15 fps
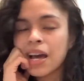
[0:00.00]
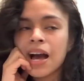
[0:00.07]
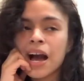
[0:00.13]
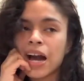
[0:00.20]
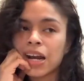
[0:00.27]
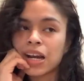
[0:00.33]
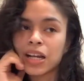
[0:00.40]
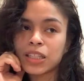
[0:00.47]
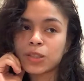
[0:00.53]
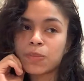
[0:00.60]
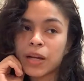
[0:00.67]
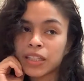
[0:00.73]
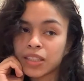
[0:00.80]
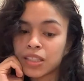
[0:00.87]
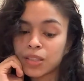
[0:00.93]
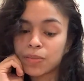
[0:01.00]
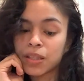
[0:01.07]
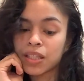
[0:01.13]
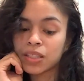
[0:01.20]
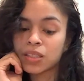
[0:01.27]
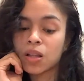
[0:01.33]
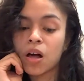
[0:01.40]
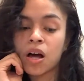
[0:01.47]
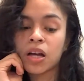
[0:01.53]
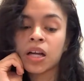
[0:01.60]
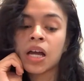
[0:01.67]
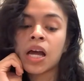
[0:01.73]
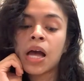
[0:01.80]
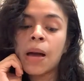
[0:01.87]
I didn't expect it to be this long,